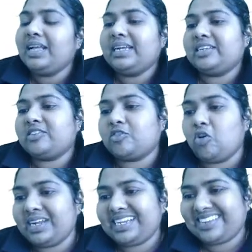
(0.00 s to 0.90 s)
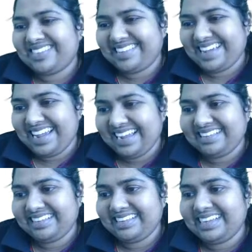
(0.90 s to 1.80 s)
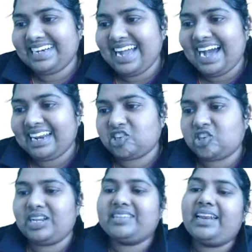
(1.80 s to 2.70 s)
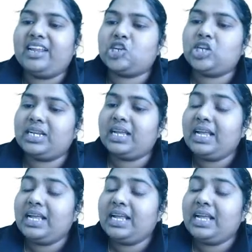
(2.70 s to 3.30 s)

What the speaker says: it is going to change in the directional selection.